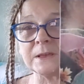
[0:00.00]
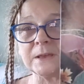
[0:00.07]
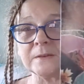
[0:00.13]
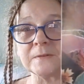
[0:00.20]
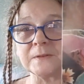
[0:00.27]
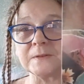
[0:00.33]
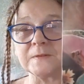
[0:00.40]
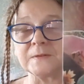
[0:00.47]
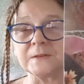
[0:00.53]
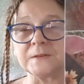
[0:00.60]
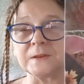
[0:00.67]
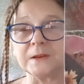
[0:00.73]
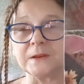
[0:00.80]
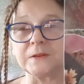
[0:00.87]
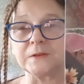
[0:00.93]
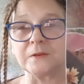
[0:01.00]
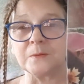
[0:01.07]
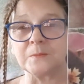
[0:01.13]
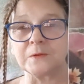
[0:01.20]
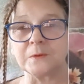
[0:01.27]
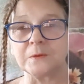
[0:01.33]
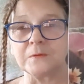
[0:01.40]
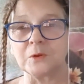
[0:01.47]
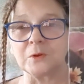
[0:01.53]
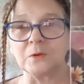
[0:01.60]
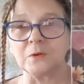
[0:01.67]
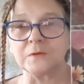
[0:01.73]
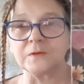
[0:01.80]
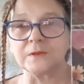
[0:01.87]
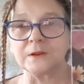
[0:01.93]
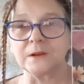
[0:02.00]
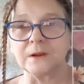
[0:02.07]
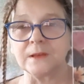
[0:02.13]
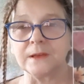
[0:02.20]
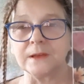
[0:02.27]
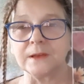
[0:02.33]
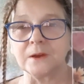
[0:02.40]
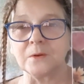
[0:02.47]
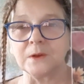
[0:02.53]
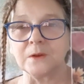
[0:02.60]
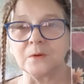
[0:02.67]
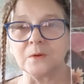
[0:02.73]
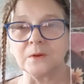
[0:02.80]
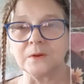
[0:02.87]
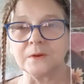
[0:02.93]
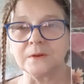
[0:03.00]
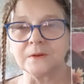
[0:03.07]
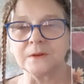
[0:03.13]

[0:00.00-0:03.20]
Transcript: Yes, it's the daytime, so I've got lots of glare going on.